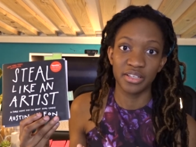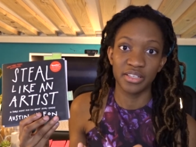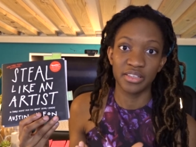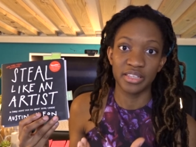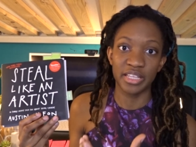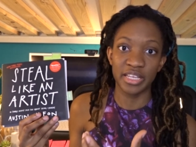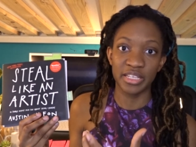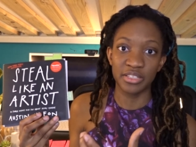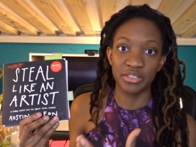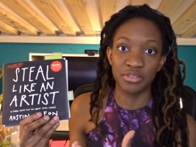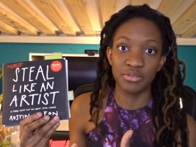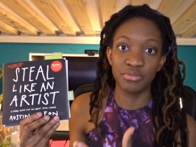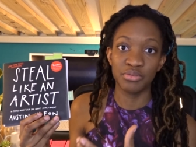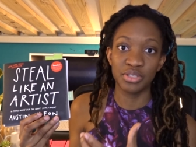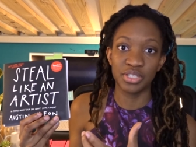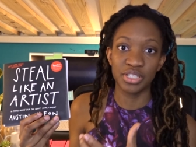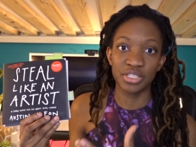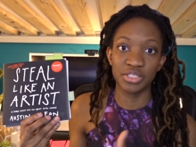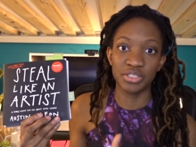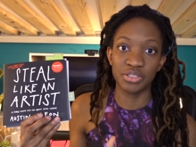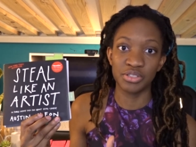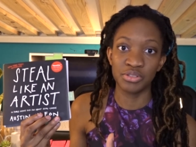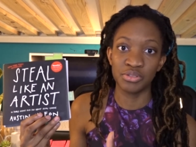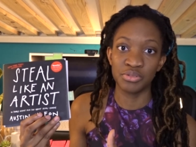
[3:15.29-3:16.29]
that you
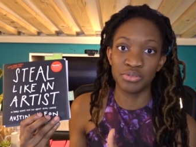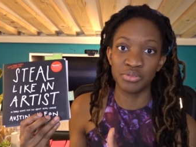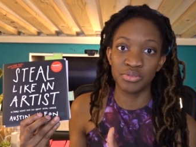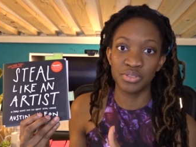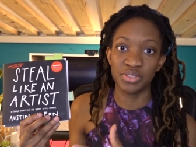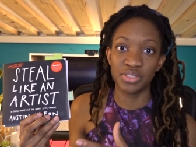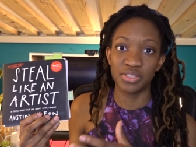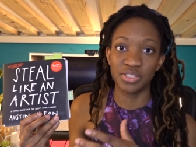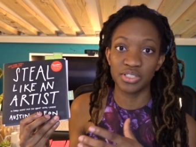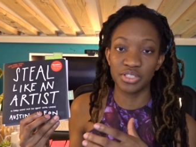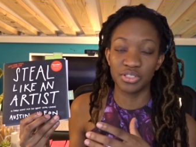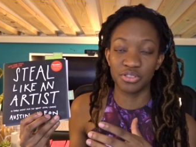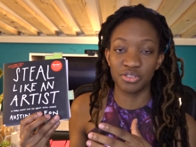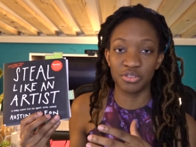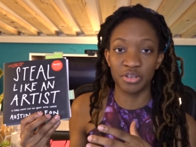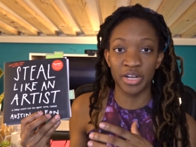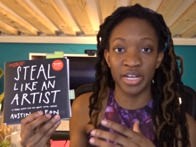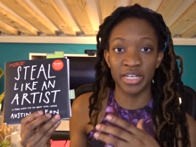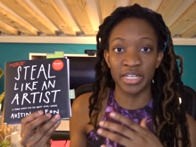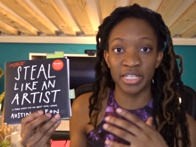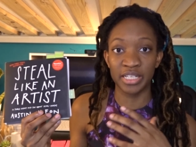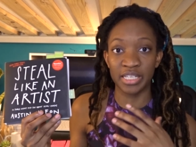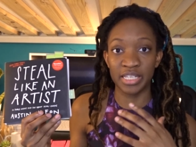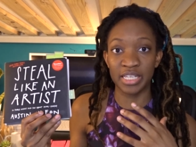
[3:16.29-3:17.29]
can use to
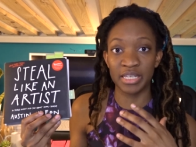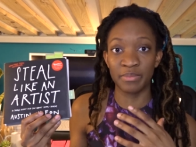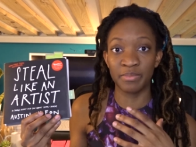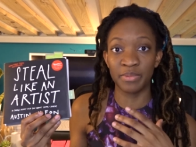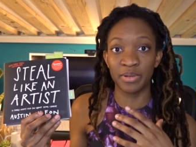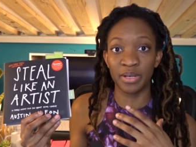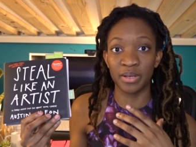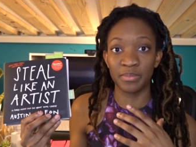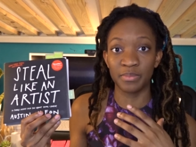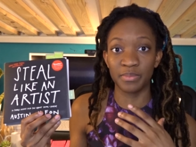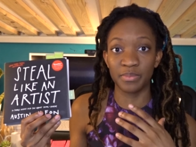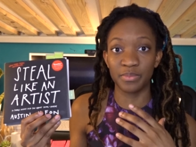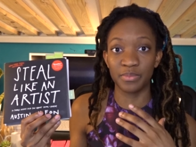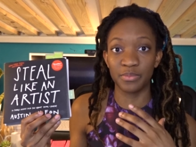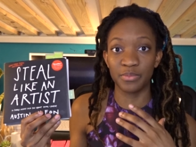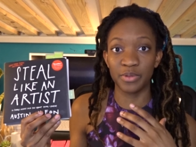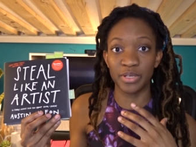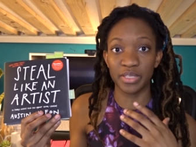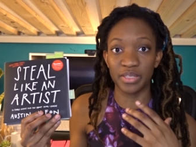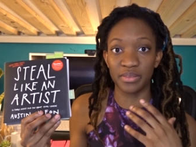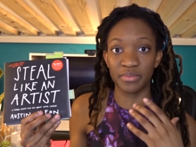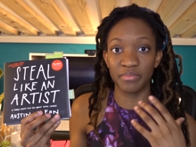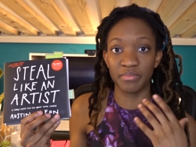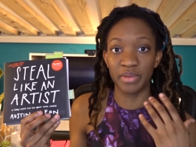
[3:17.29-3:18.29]
try to keep up
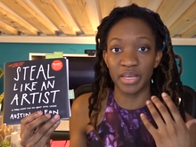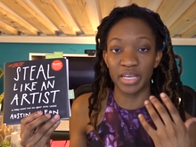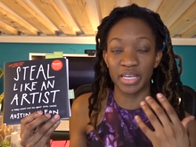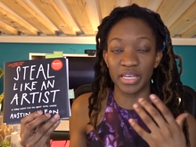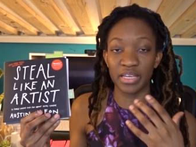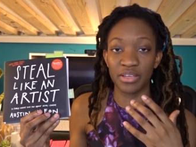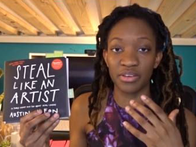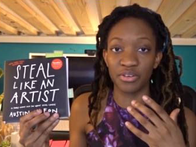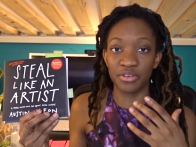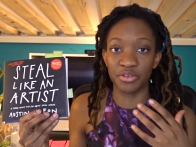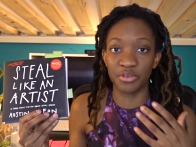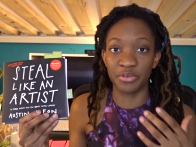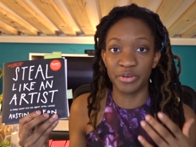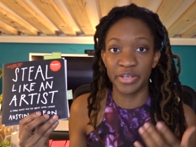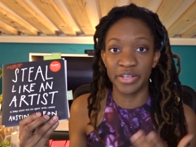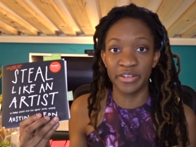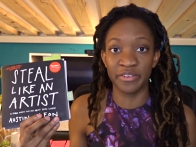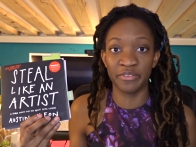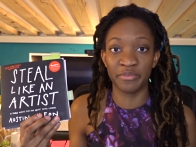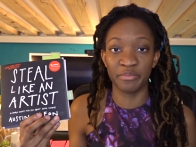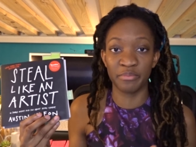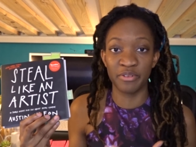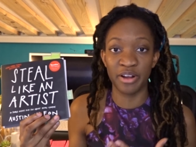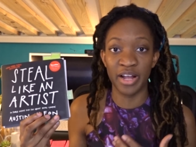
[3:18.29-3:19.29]
with making your
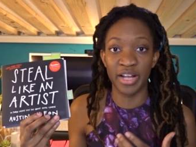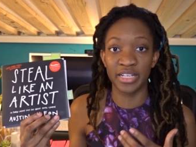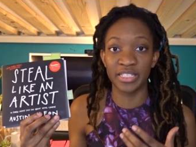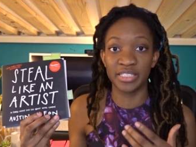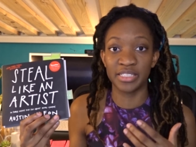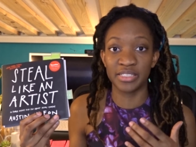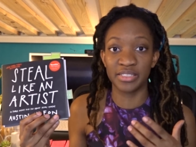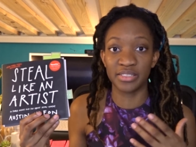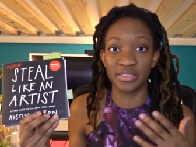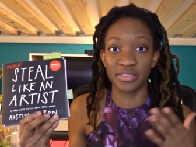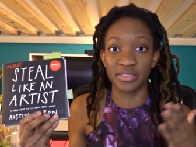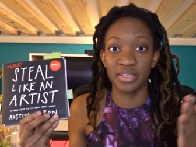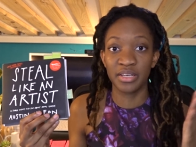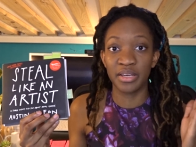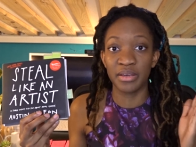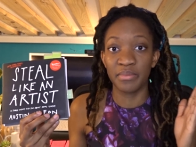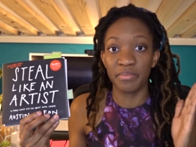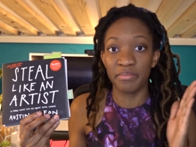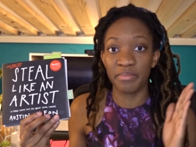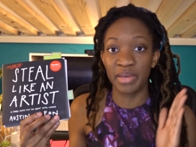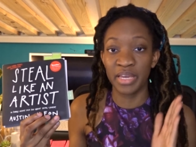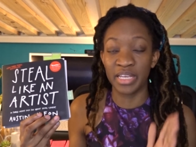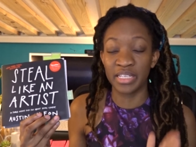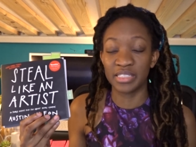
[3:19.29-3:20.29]
creative practice
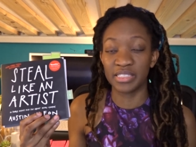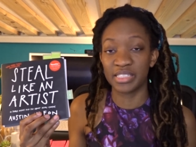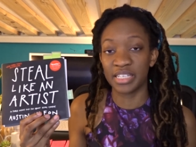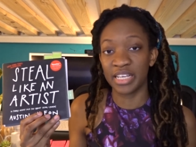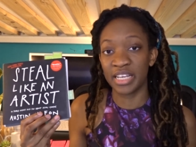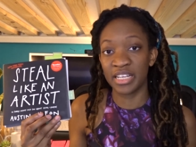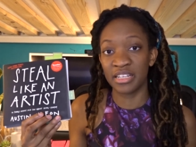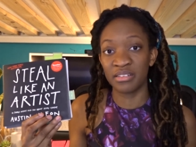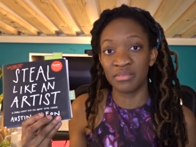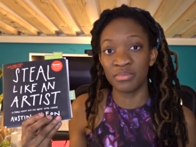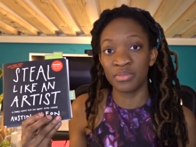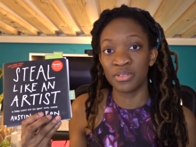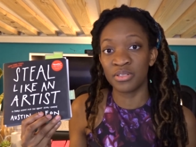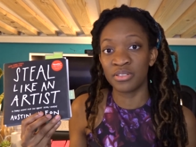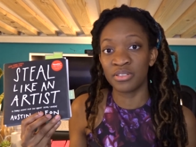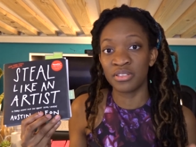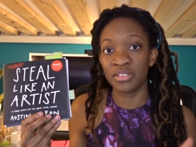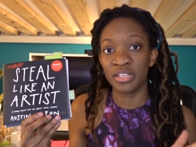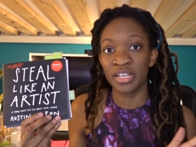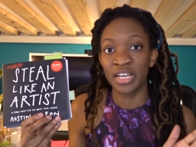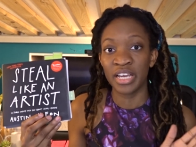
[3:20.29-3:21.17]
maintainable